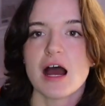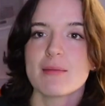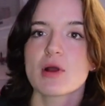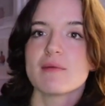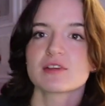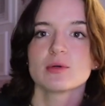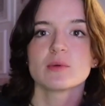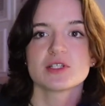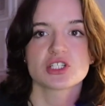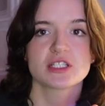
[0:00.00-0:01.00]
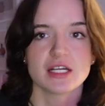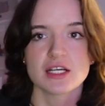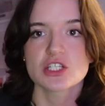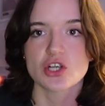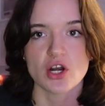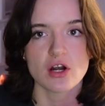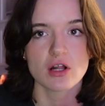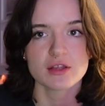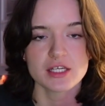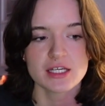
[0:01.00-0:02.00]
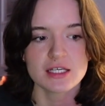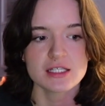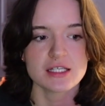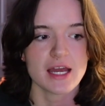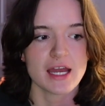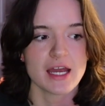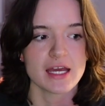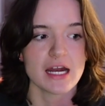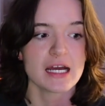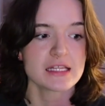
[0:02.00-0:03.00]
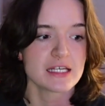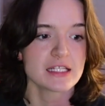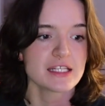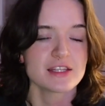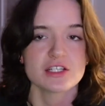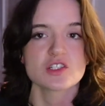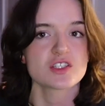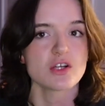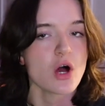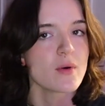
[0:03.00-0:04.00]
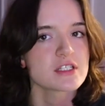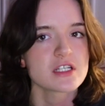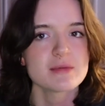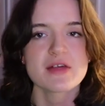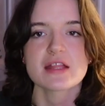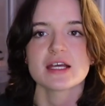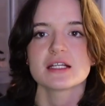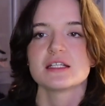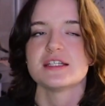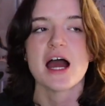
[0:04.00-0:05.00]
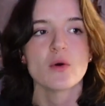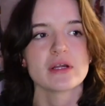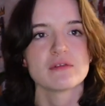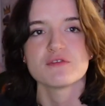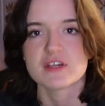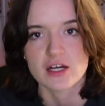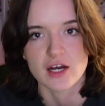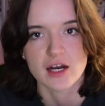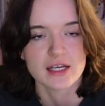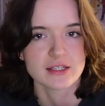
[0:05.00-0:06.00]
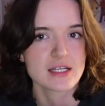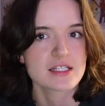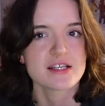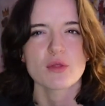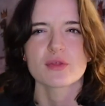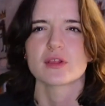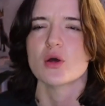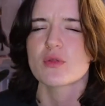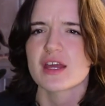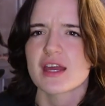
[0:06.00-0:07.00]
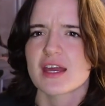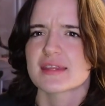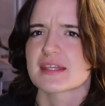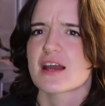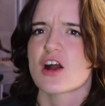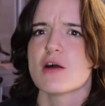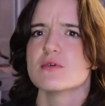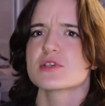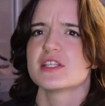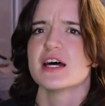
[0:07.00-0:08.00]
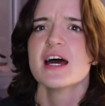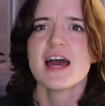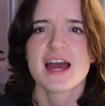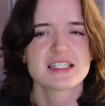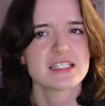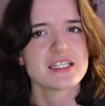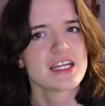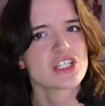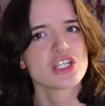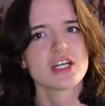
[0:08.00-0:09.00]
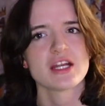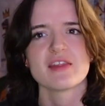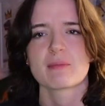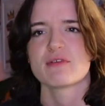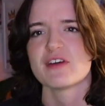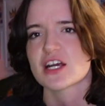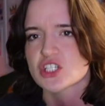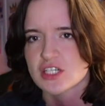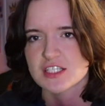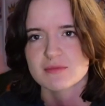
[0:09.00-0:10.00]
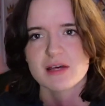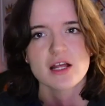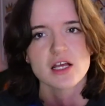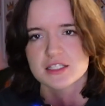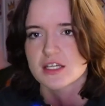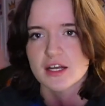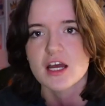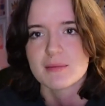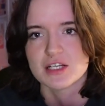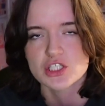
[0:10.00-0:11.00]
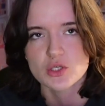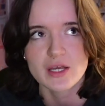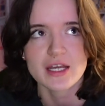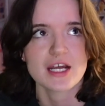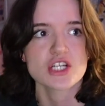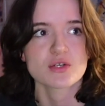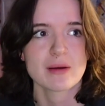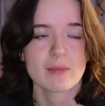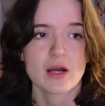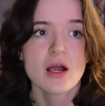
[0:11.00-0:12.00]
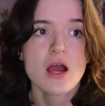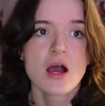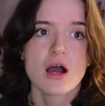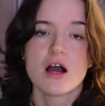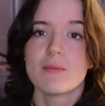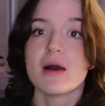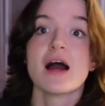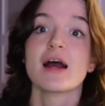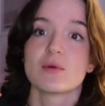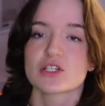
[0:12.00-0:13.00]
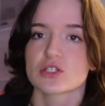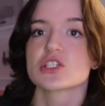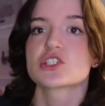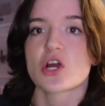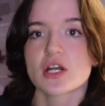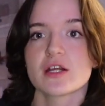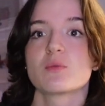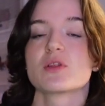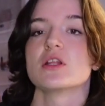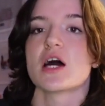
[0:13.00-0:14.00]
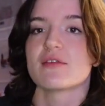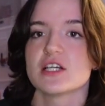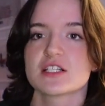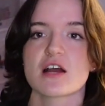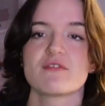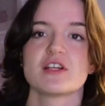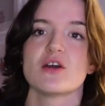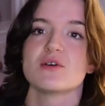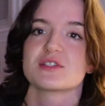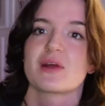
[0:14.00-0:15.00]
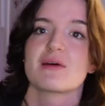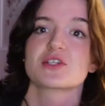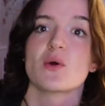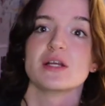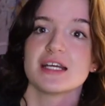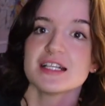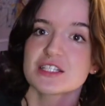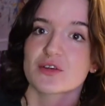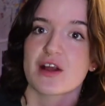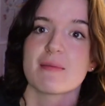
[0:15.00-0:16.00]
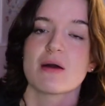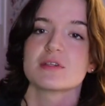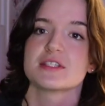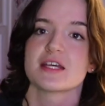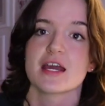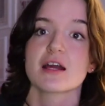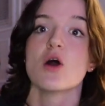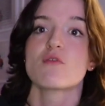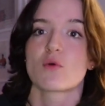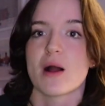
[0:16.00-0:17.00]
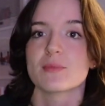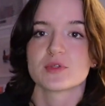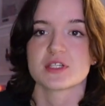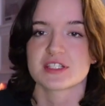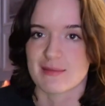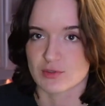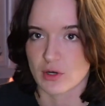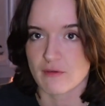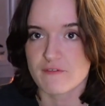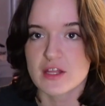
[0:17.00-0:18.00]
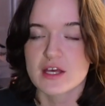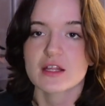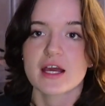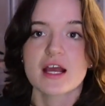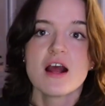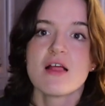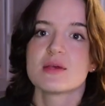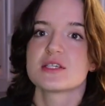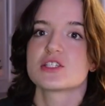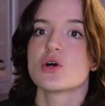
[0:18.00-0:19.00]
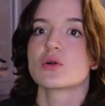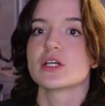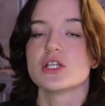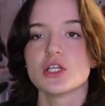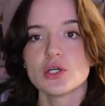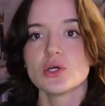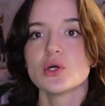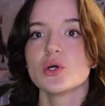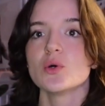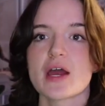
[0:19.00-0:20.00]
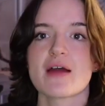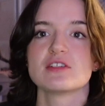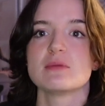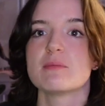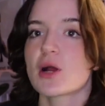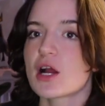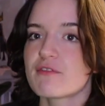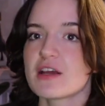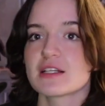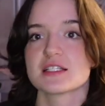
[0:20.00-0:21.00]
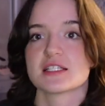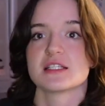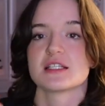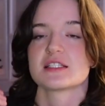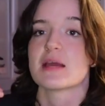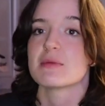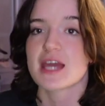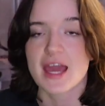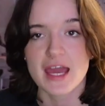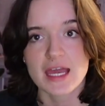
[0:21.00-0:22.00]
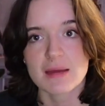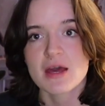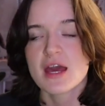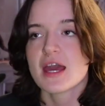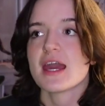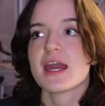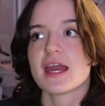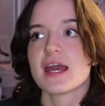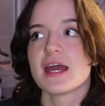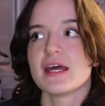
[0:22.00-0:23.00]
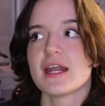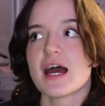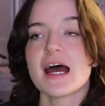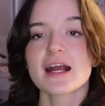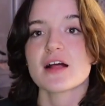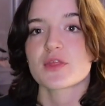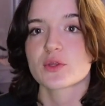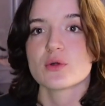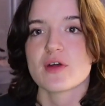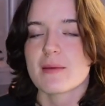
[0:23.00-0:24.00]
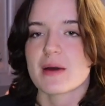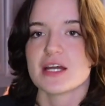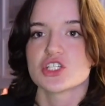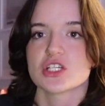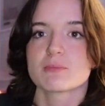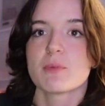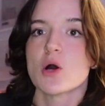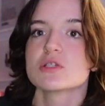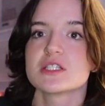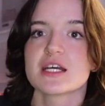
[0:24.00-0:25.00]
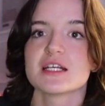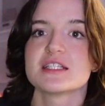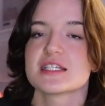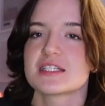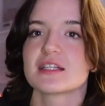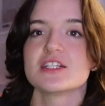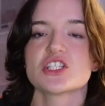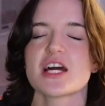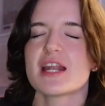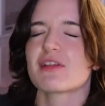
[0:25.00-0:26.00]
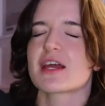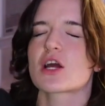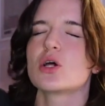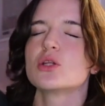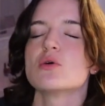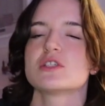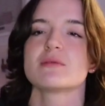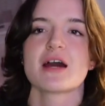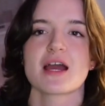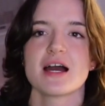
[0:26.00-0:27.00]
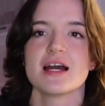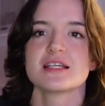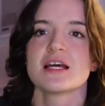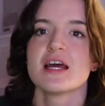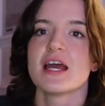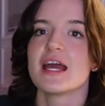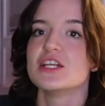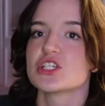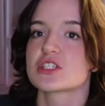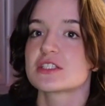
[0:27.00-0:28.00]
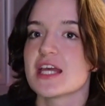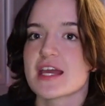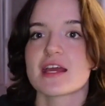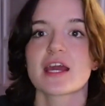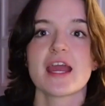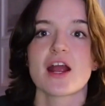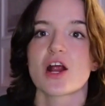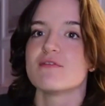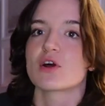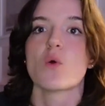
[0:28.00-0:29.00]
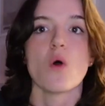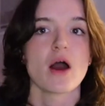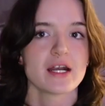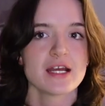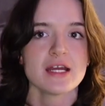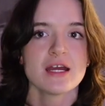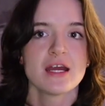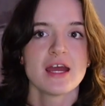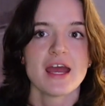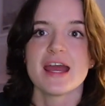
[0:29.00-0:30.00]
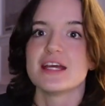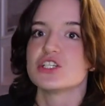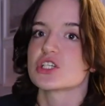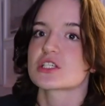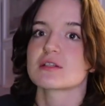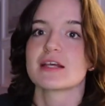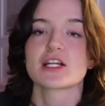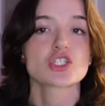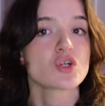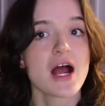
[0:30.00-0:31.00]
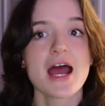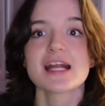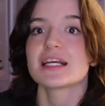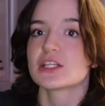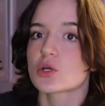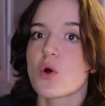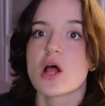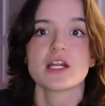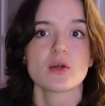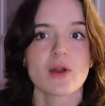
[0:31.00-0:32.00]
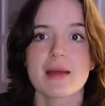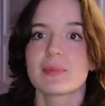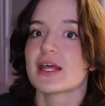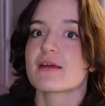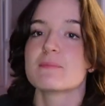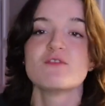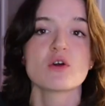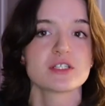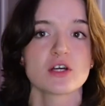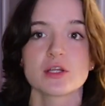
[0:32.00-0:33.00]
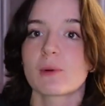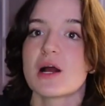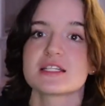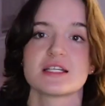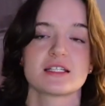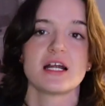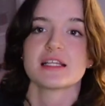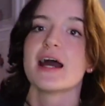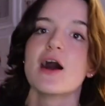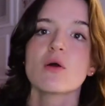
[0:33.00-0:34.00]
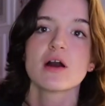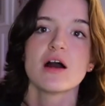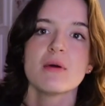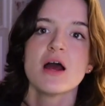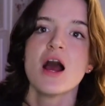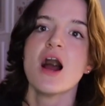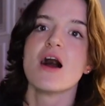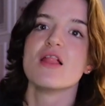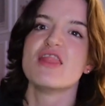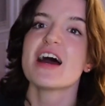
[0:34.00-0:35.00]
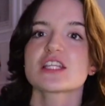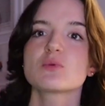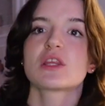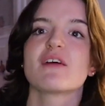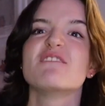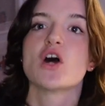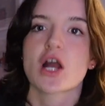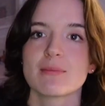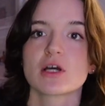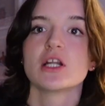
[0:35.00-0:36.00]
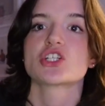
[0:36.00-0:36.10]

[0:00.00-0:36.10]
I'm comfortable with just getting started on things. And I think that there's still always gonna be that, like, doubt and fear and, like, self loathing and, like, almost the hesitation and the perfectionism that is gonna come into it. And I just remember um, I originally started with a lot of TikTok videos, and when I was going to Instagram, I was like overwhelmed overwhelmed with the same sort of feeling like this is totally new, I have to be perfect, this isn't the same game. And I got through that by just posting consistently, just kind of like closing my eyes and just taking care of the quantity and just like trying to get the quality right, but like focusing on the process and not the outcome. That's what the I'm gonna